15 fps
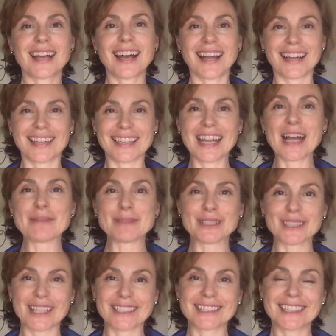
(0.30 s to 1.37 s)
Hi, I'm
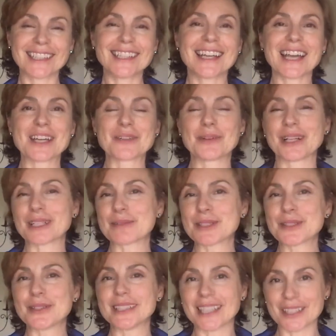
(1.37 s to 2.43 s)
Yolanda, and welcome
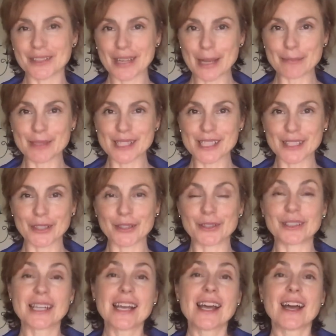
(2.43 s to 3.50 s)
to another
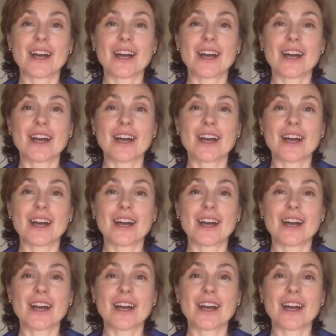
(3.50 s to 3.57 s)
episode